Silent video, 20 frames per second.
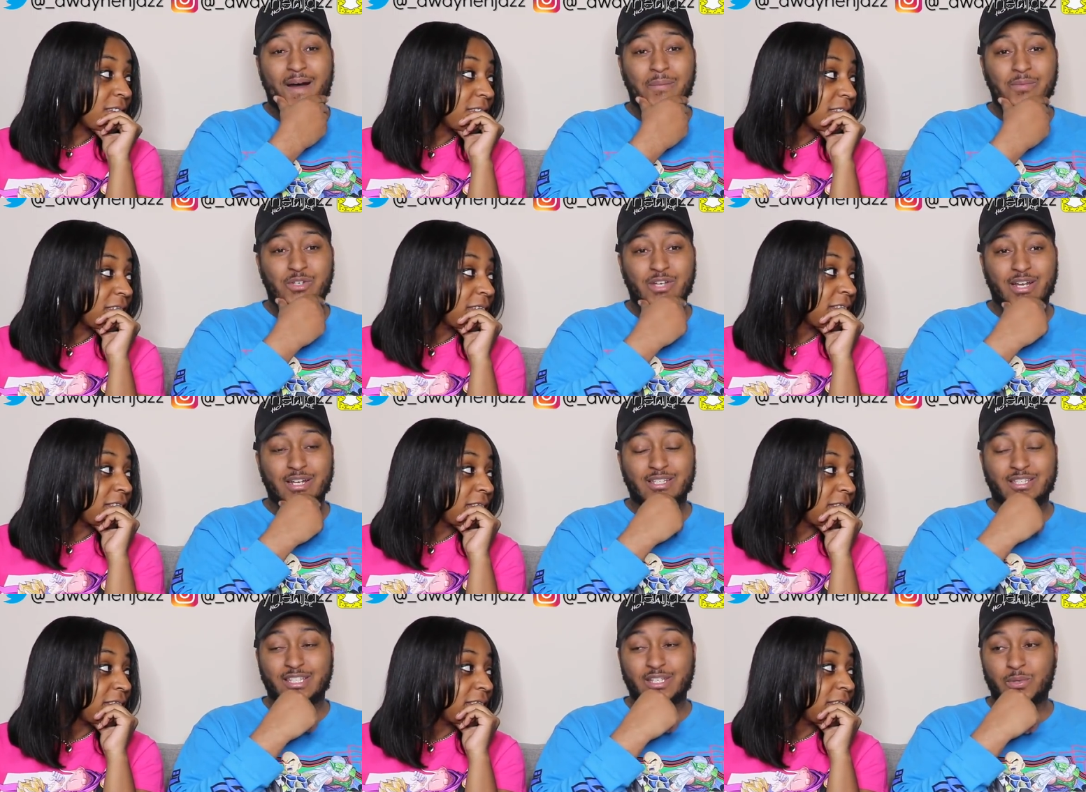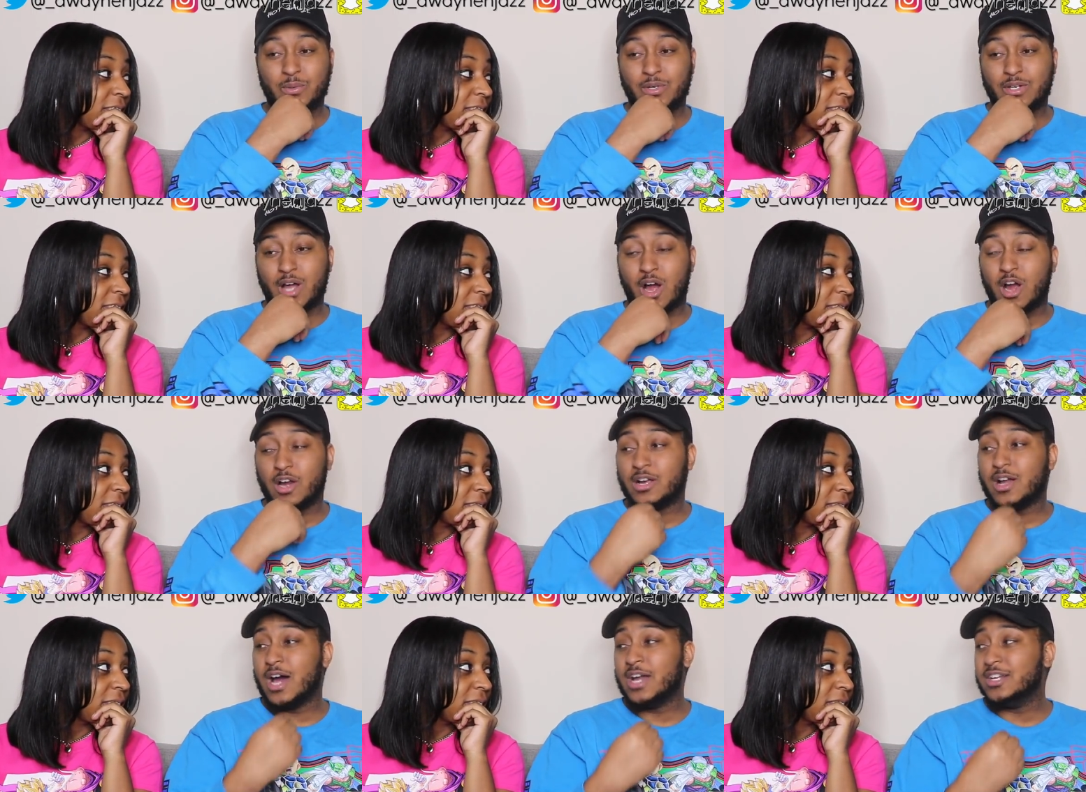Speaker 1: I'm trying to see what
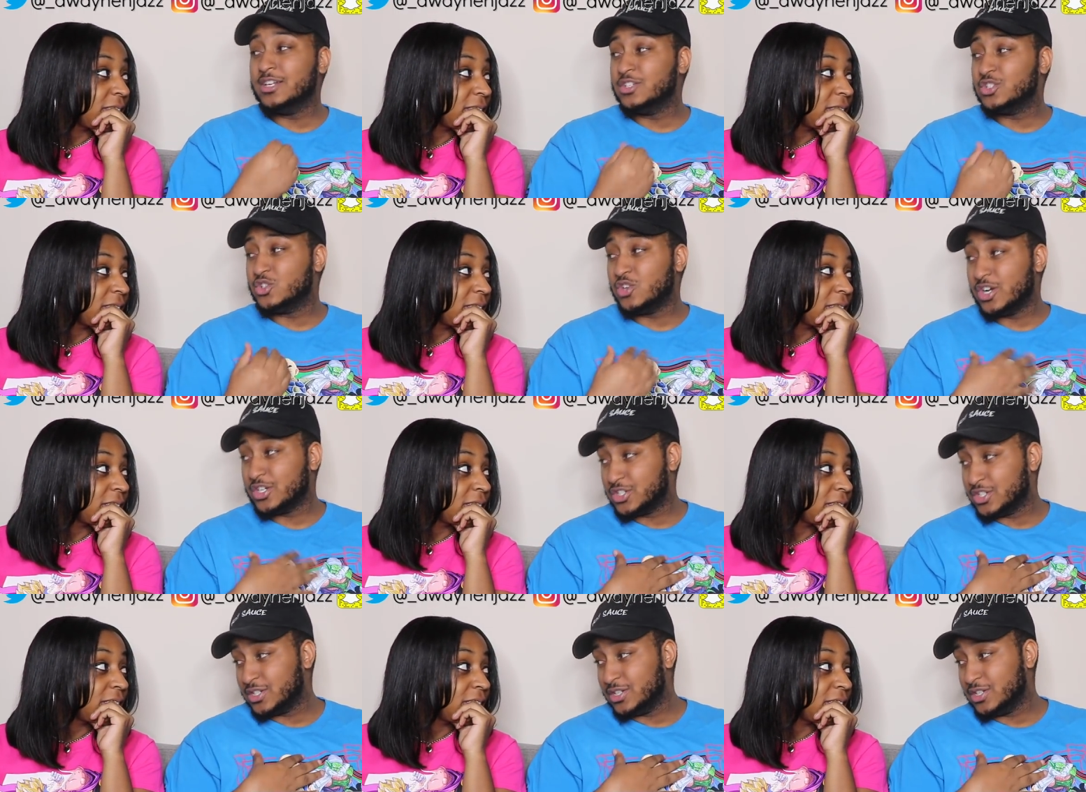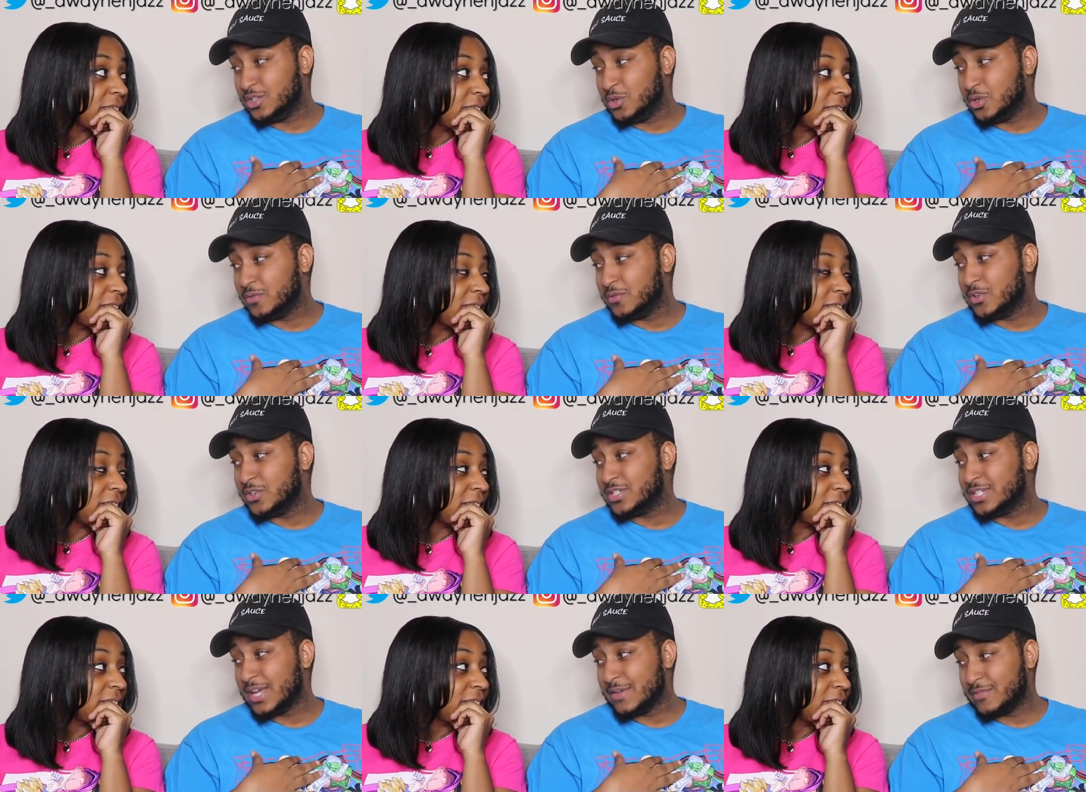our God of Destruction
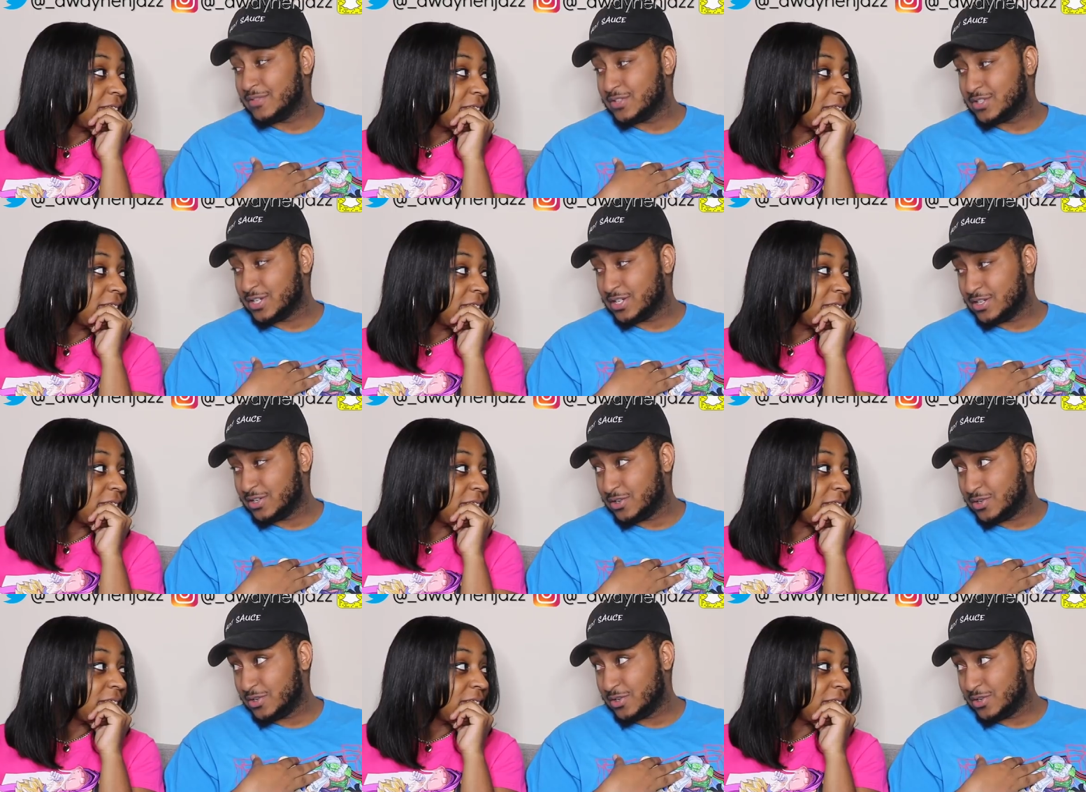Universe 7 is gonna